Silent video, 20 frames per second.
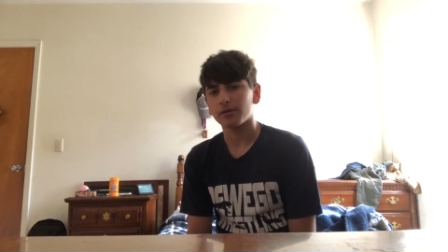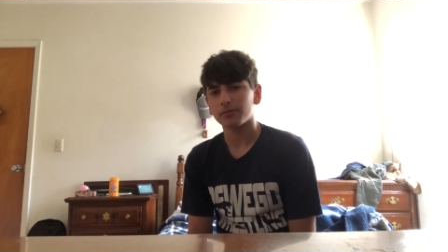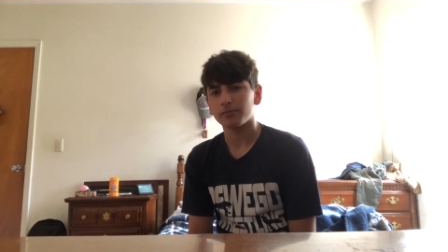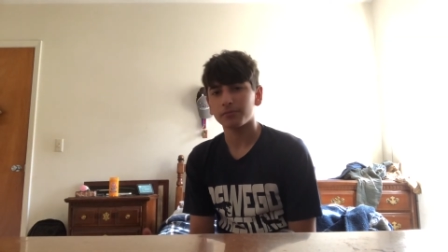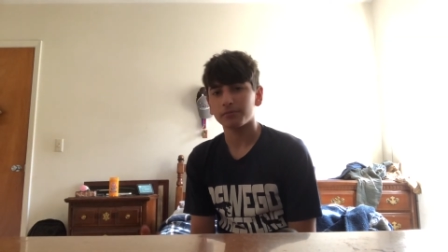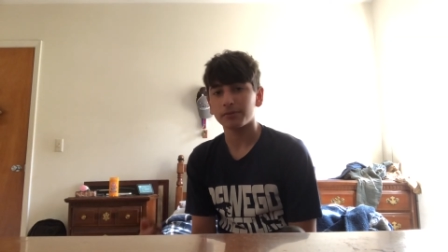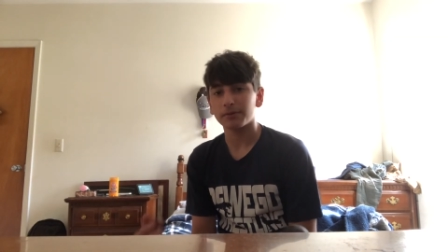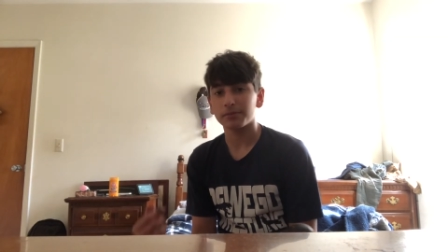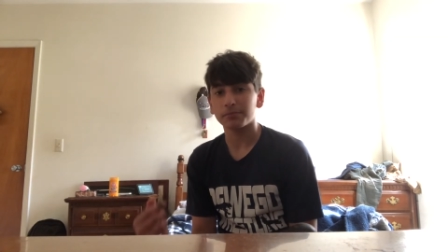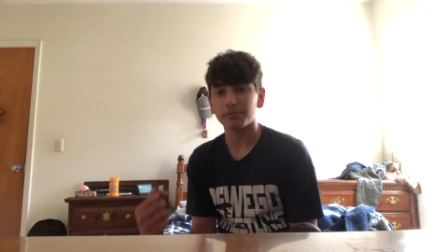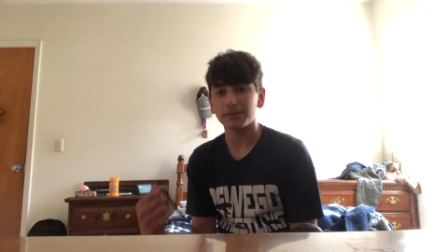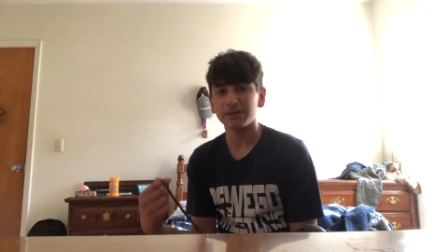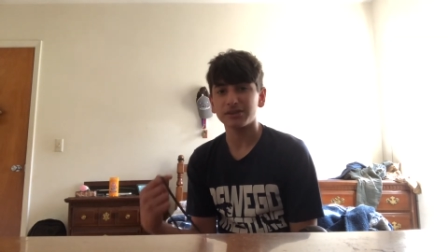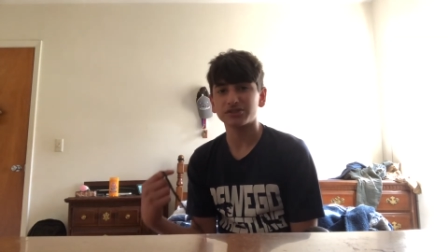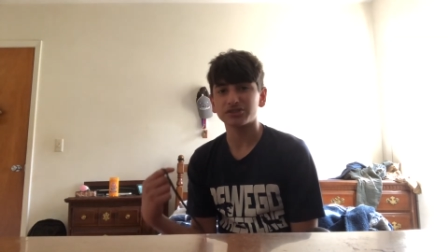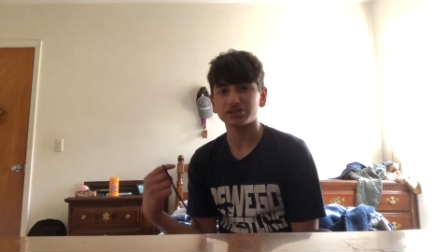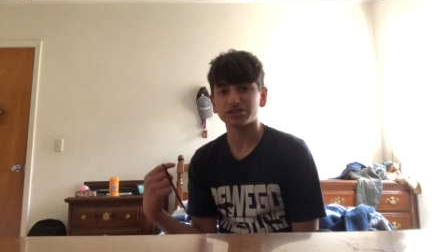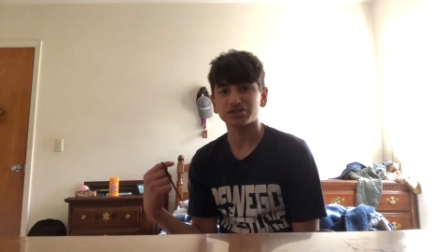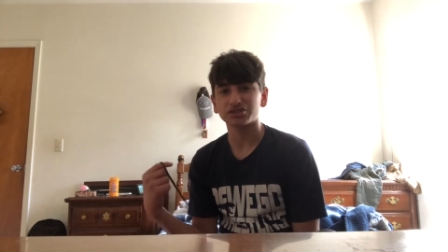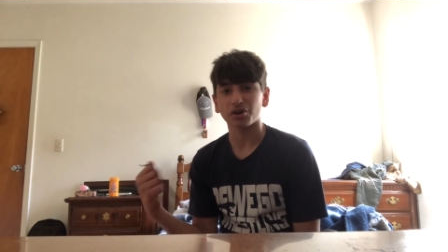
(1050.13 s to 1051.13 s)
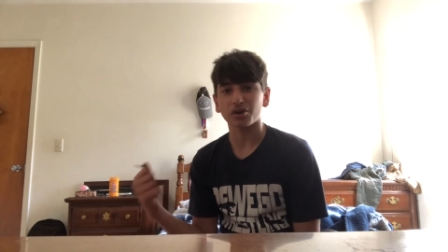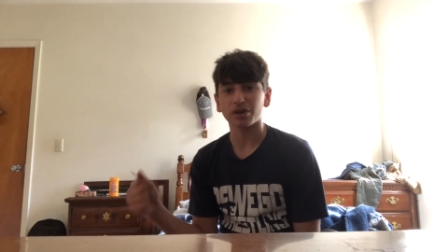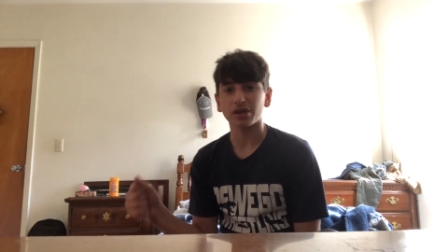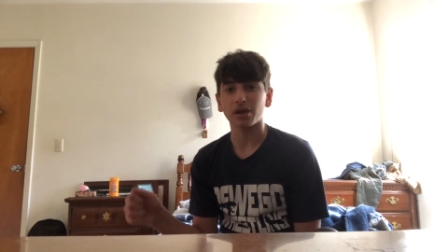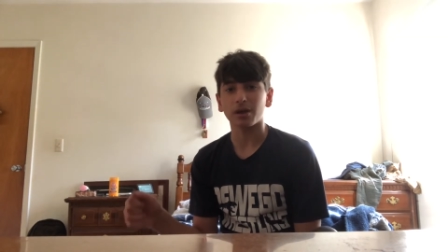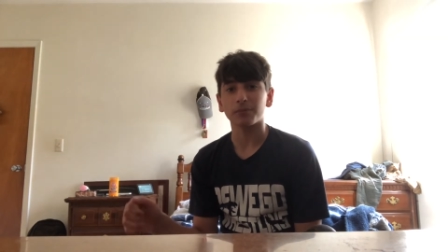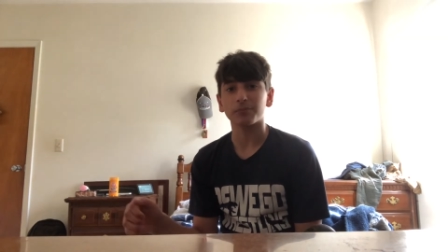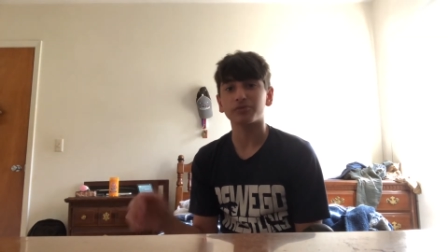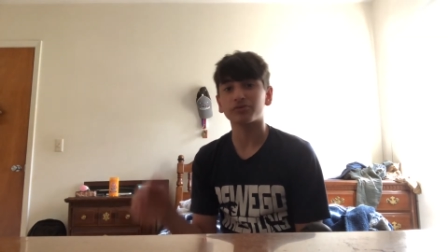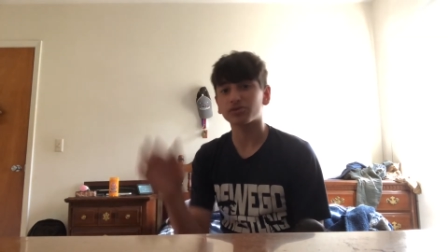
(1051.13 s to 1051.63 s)
With me just starting
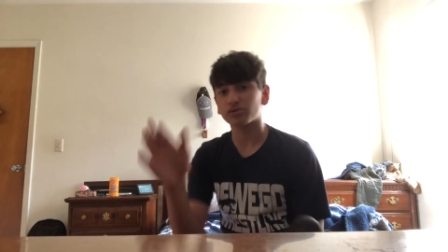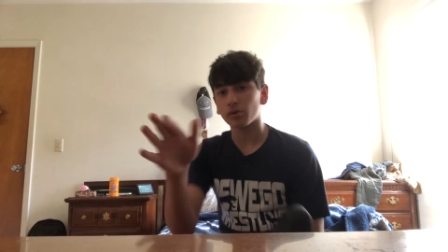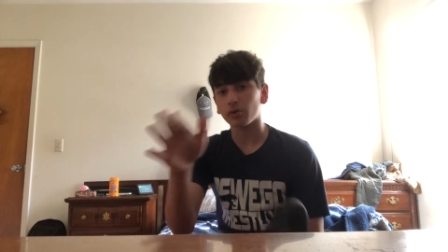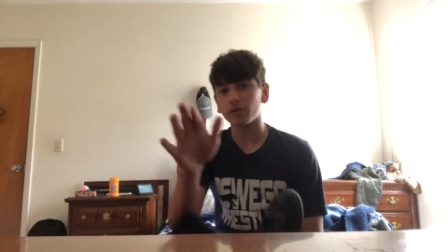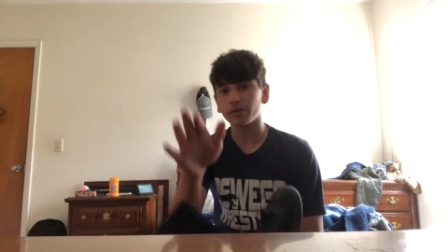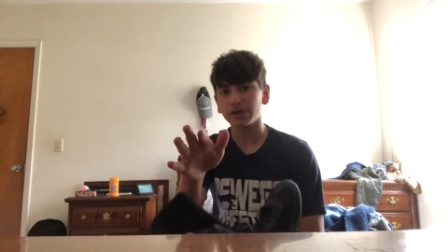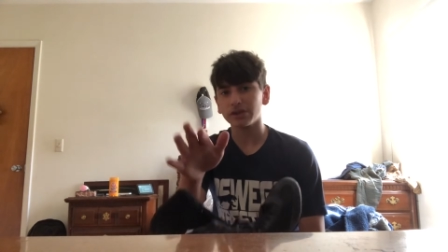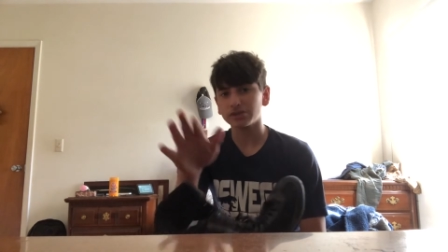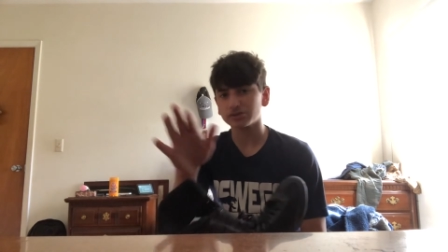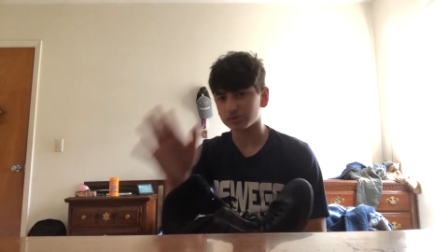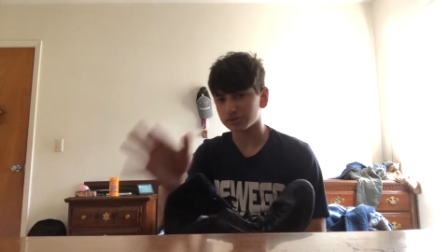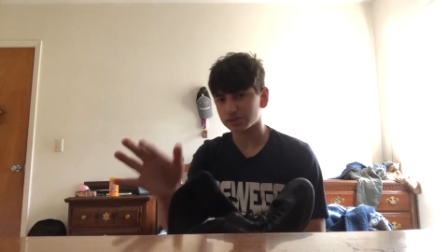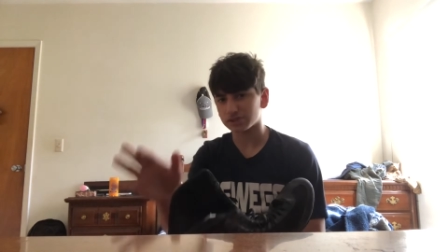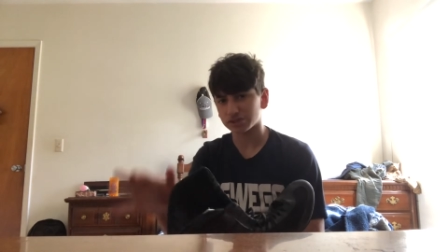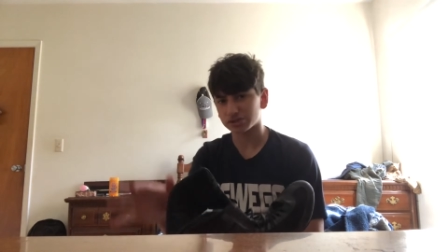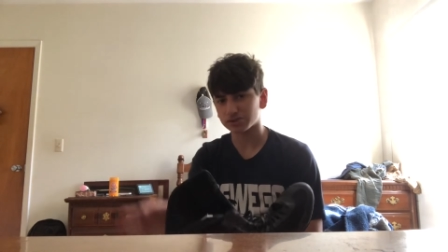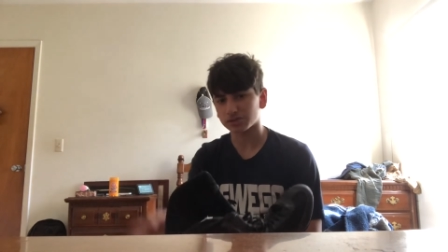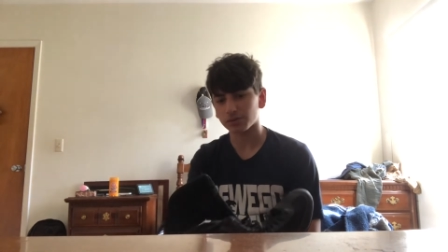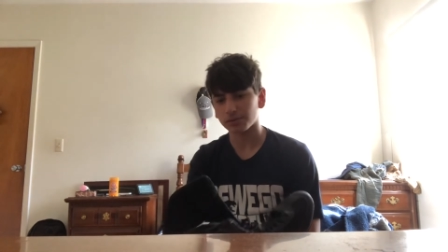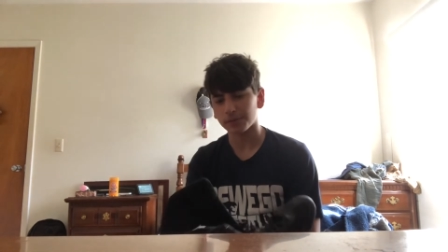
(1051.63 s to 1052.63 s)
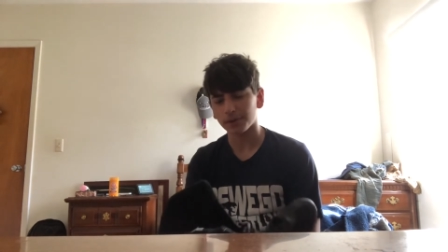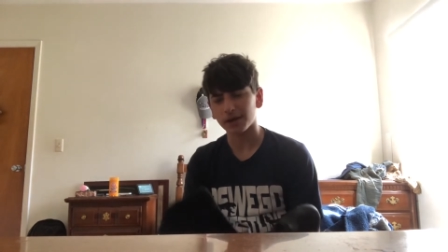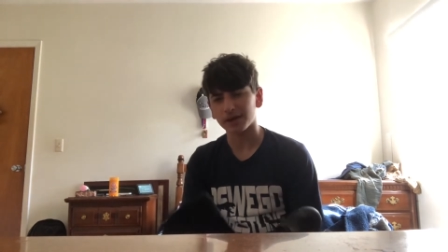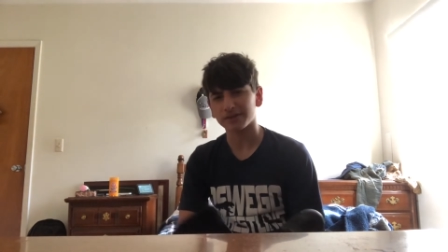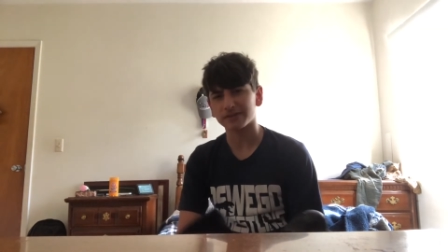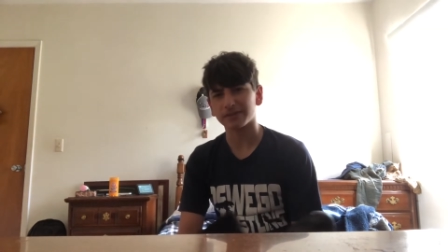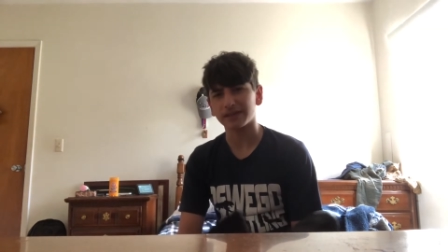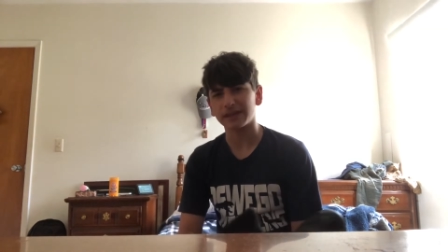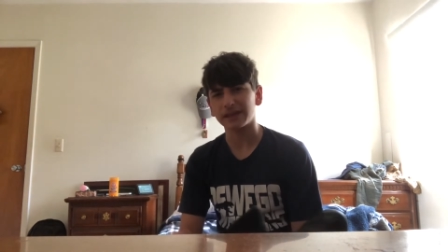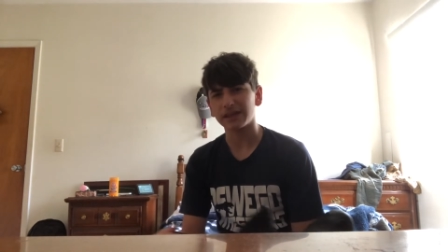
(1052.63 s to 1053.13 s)
up solely traditional
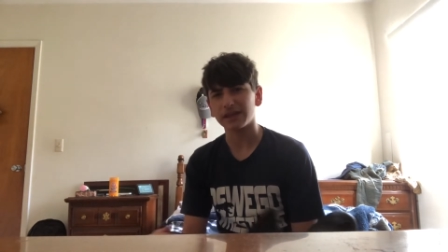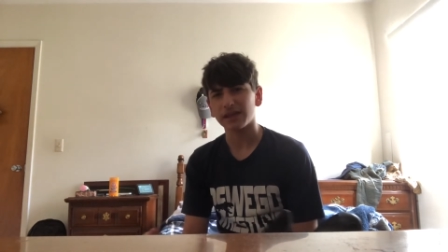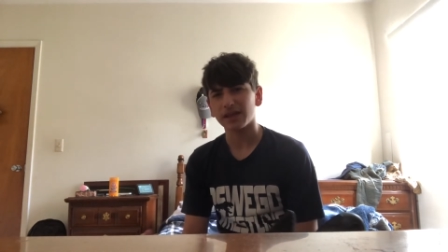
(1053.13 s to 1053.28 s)
boxing,